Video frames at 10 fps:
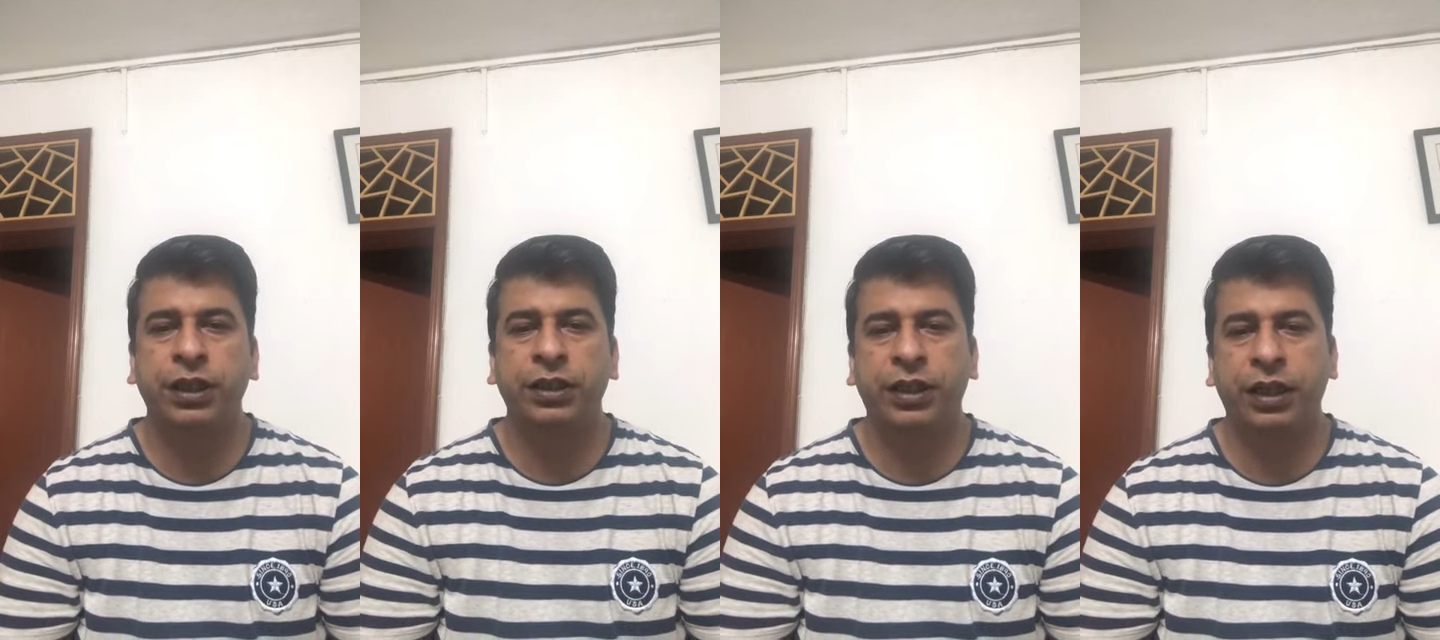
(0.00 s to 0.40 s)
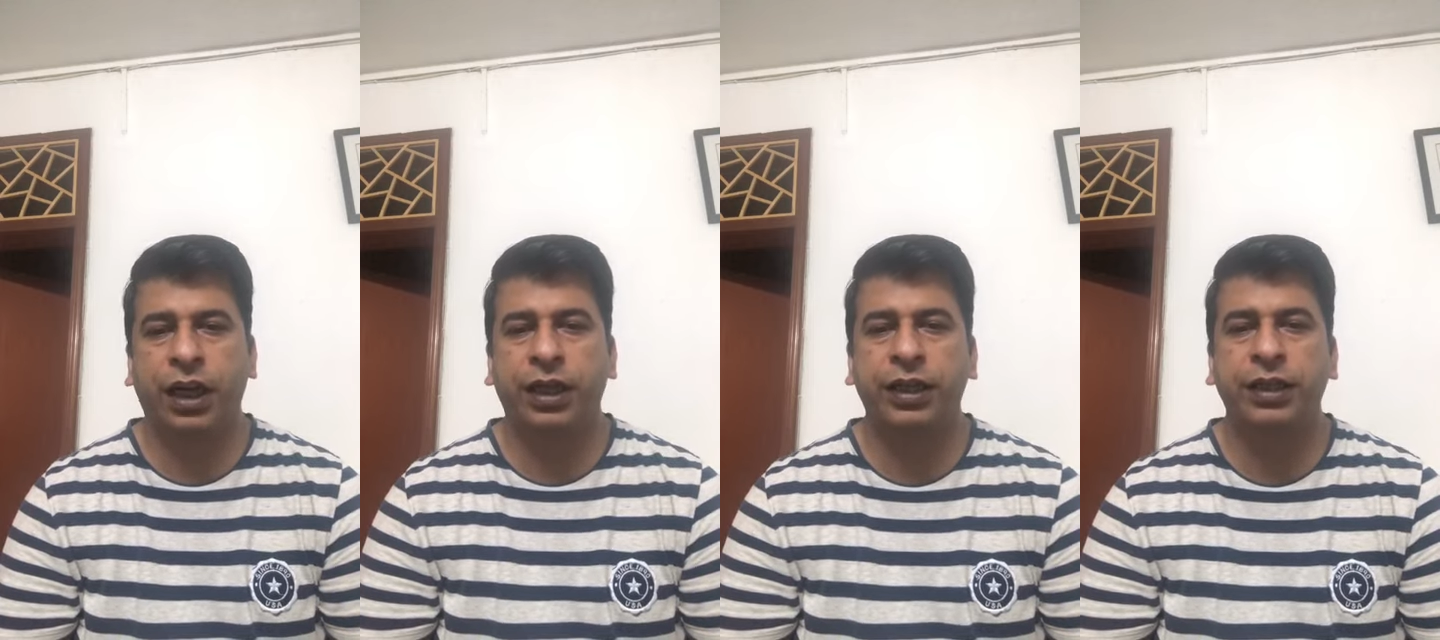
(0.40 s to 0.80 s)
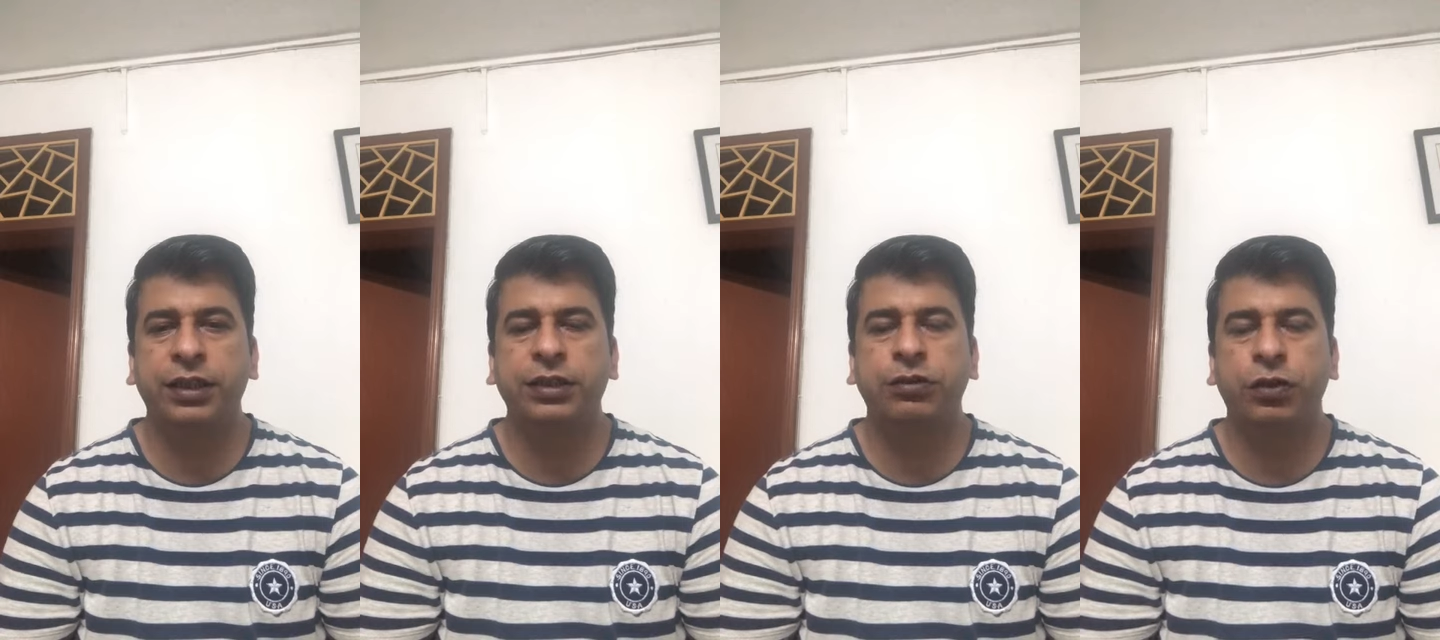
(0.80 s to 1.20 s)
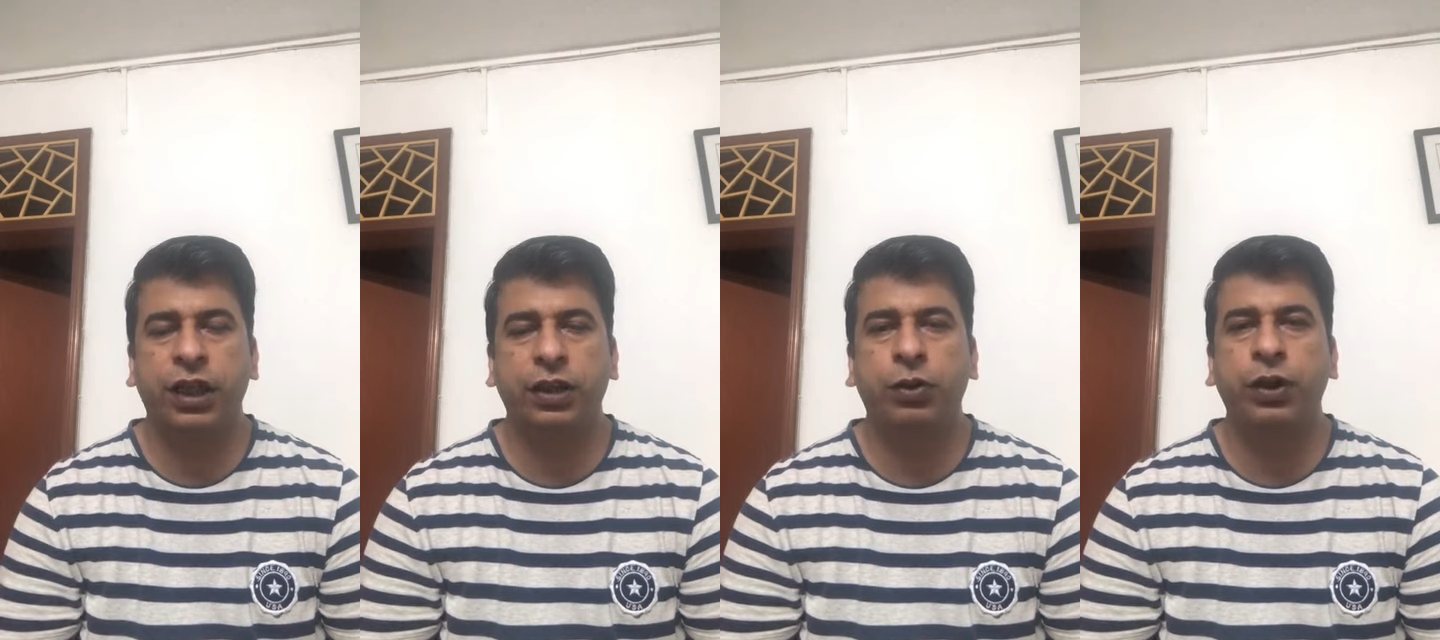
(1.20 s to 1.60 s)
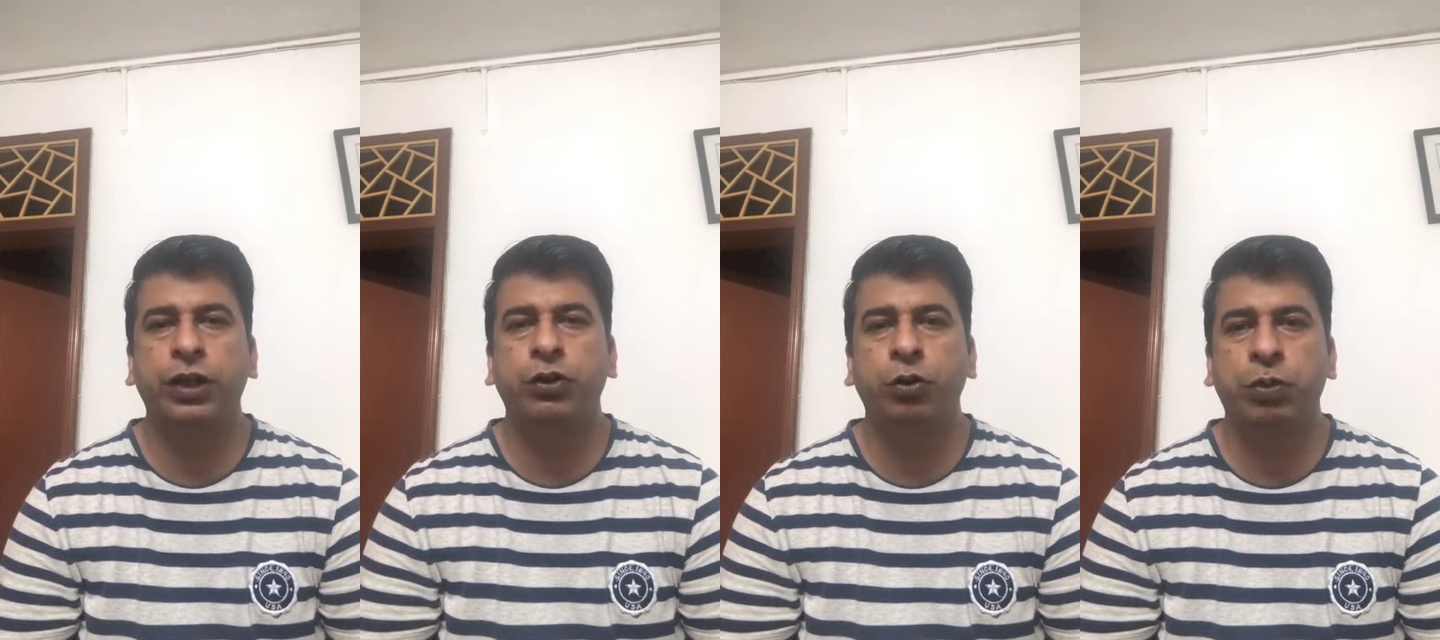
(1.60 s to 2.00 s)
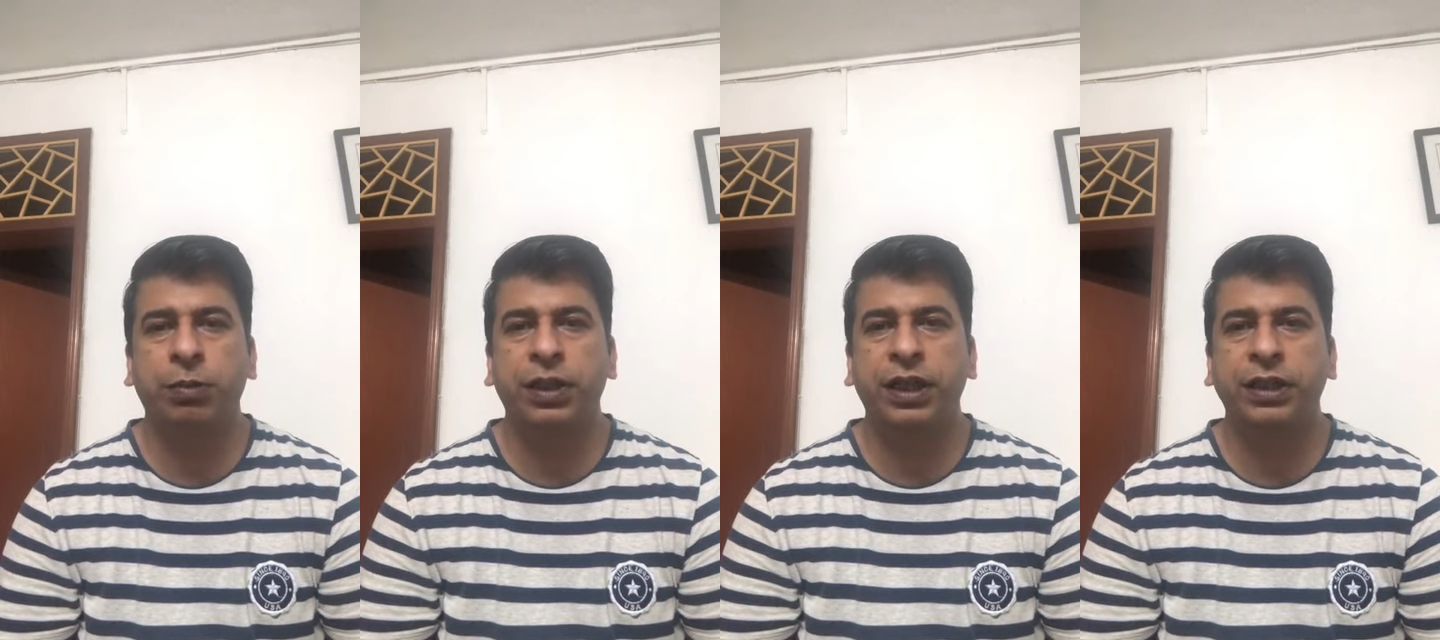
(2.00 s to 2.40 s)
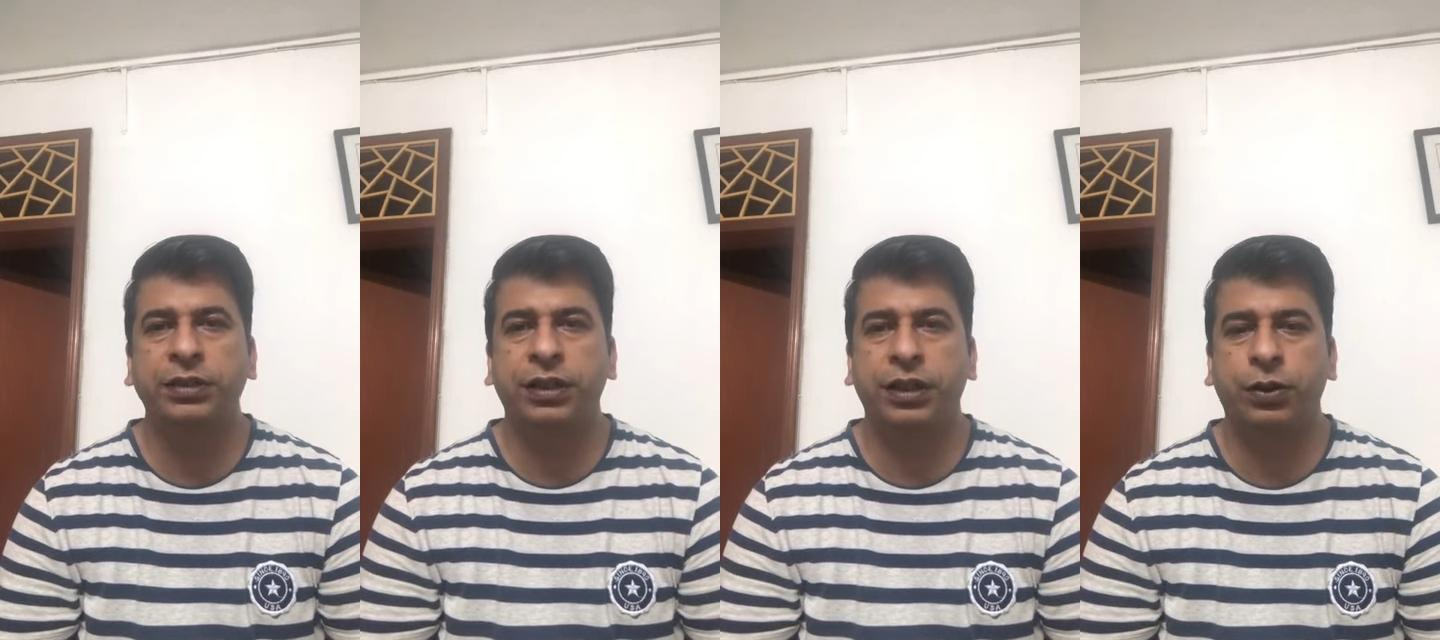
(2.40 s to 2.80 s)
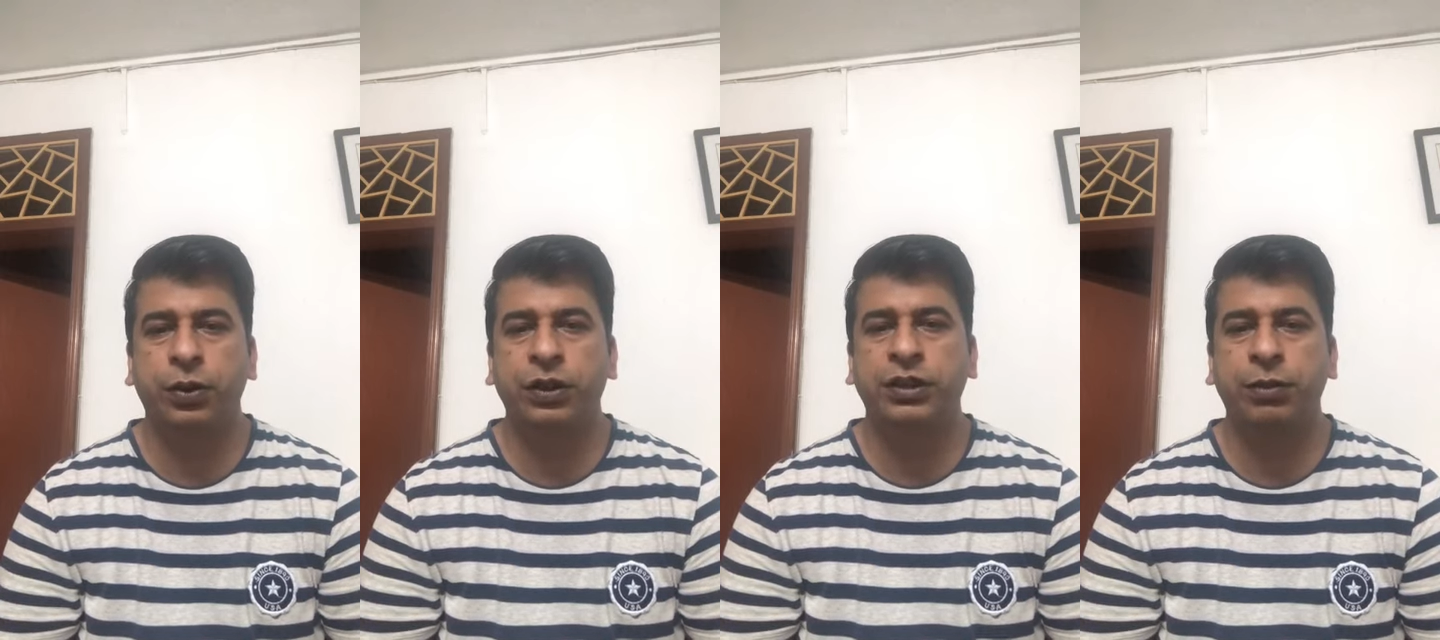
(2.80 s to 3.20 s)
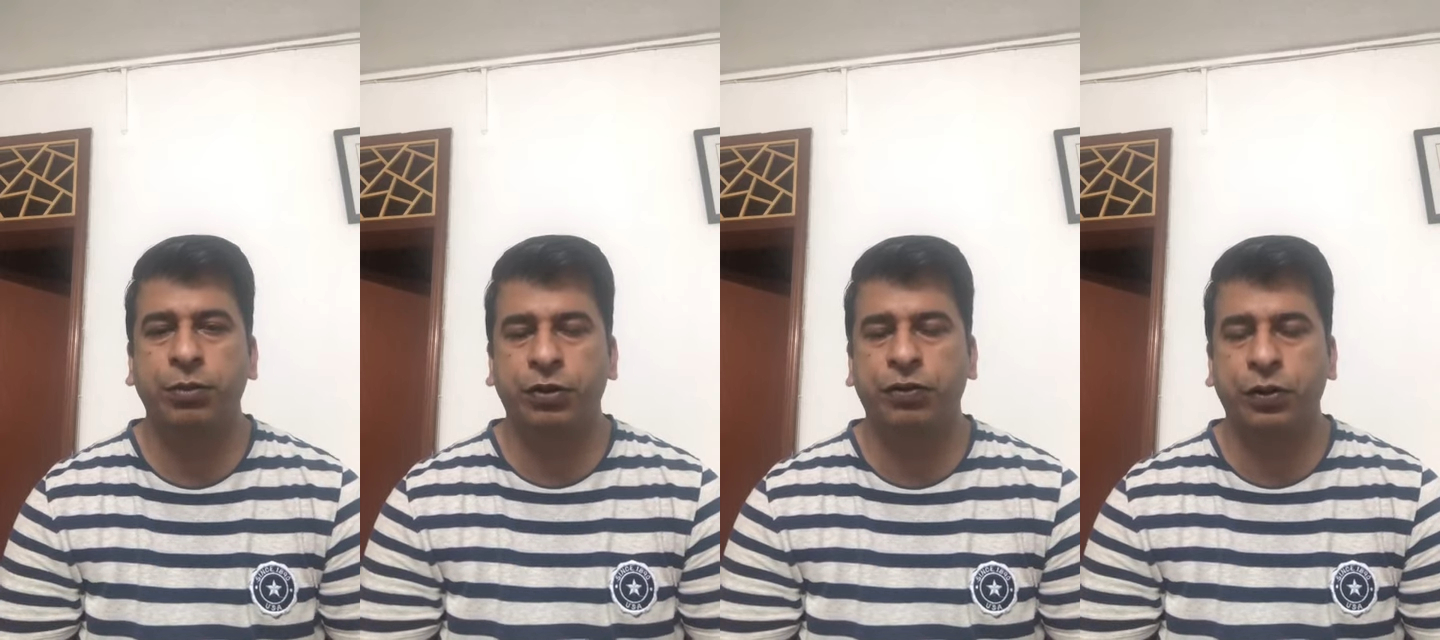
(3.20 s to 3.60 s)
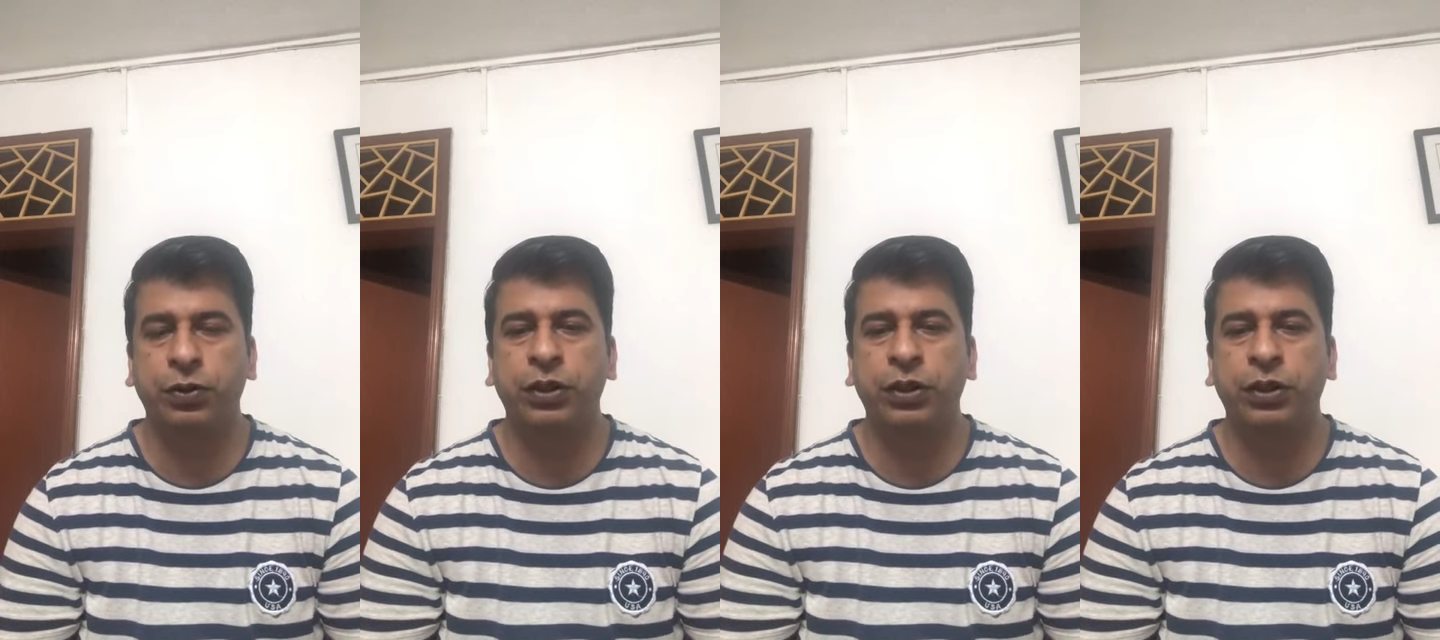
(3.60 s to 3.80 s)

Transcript: the articles we are going to publish in Tourism Review.